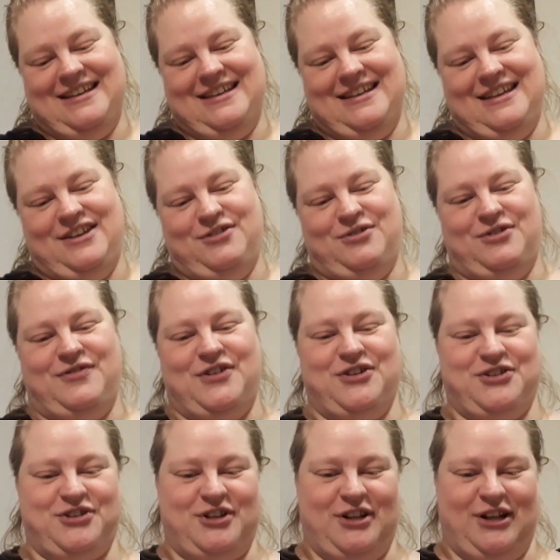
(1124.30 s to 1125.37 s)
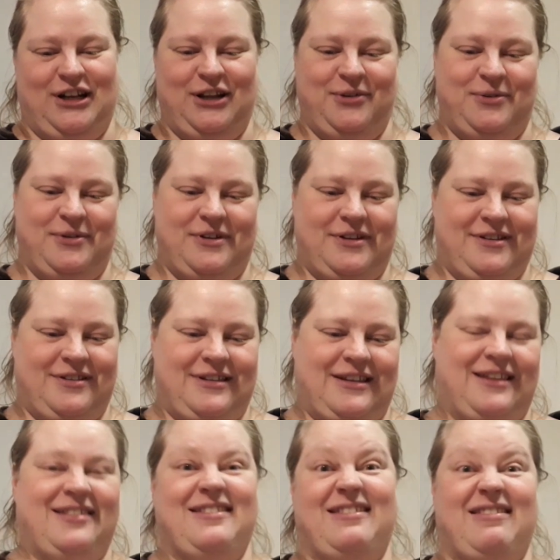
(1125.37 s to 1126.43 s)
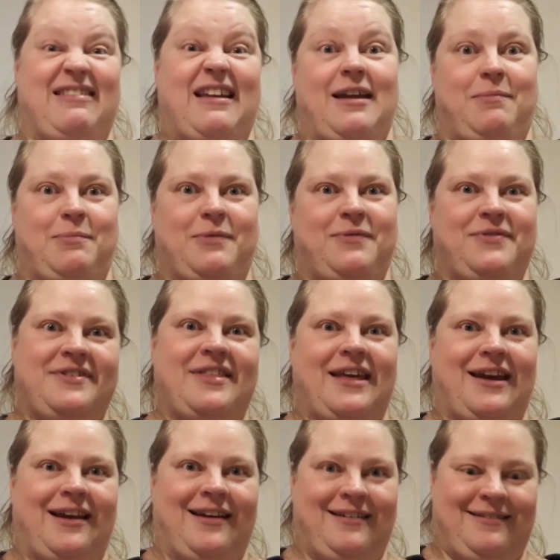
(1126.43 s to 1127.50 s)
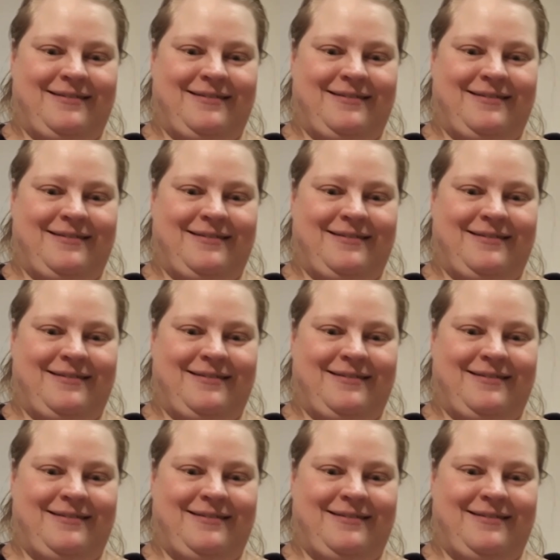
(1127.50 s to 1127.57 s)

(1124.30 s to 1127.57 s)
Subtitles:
Universal glue type thing.